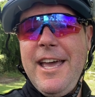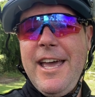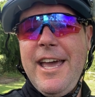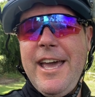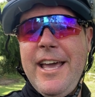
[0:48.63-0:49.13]

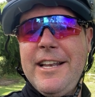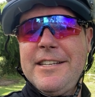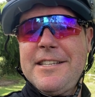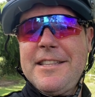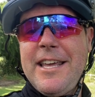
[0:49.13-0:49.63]

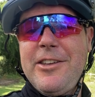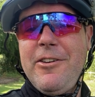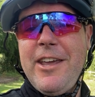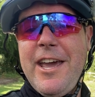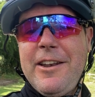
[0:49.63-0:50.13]
And thank you
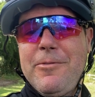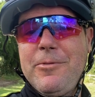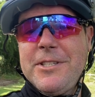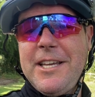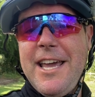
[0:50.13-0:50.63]
again.
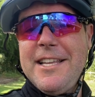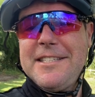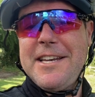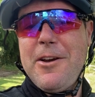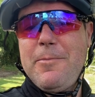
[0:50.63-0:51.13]
Once again,
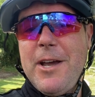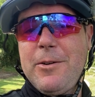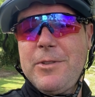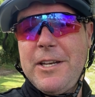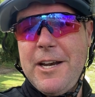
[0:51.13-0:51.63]
it's Darren
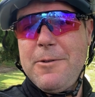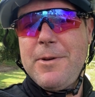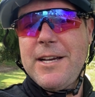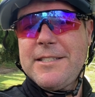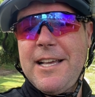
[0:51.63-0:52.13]
Peck with the Darren
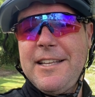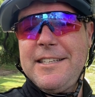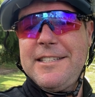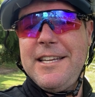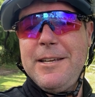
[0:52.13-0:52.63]
Peck
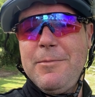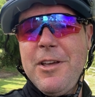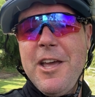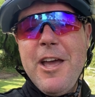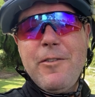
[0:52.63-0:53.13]
Selling Team.
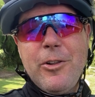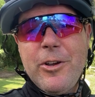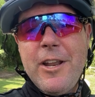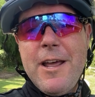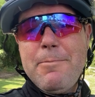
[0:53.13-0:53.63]
If you're
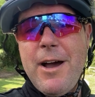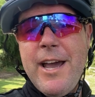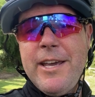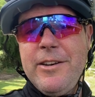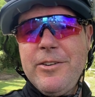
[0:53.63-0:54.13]
looking at
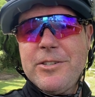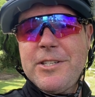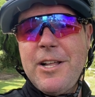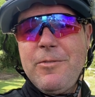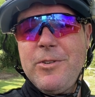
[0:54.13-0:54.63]
buying or
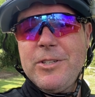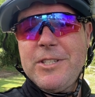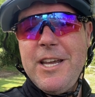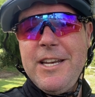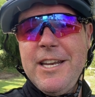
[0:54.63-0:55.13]
selling real
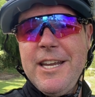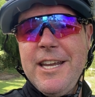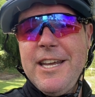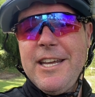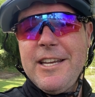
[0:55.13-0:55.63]
estate,
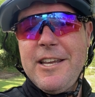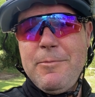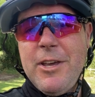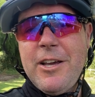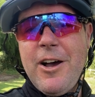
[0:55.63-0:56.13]

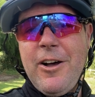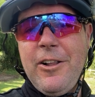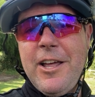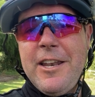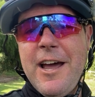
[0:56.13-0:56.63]
give me a
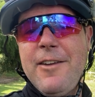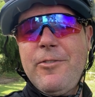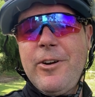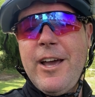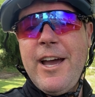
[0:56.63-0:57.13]
call at
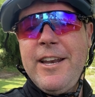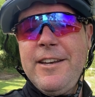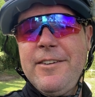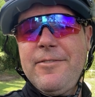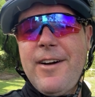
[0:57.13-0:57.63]

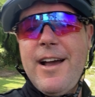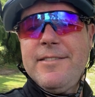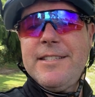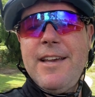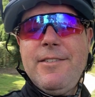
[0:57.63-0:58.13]
949
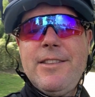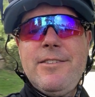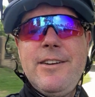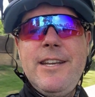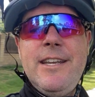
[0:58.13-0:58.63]

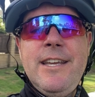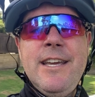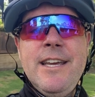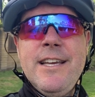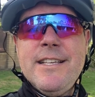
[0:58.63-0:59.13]
573
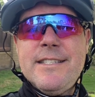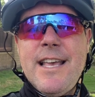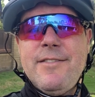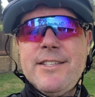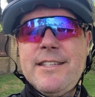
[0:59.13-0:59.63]

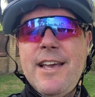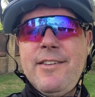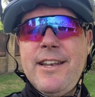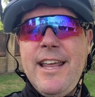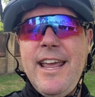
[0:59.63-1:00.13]

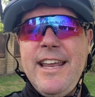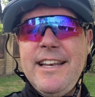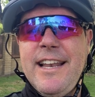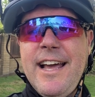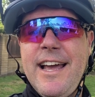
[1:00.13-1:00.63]

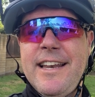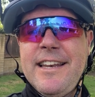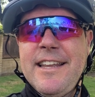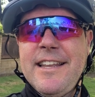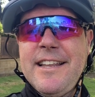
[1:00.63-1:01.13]
7789.
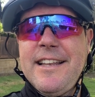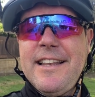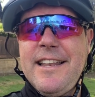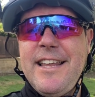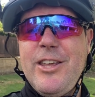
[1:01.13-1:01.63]

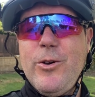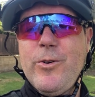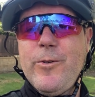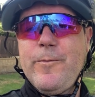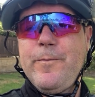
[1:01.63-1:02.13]
Thank you.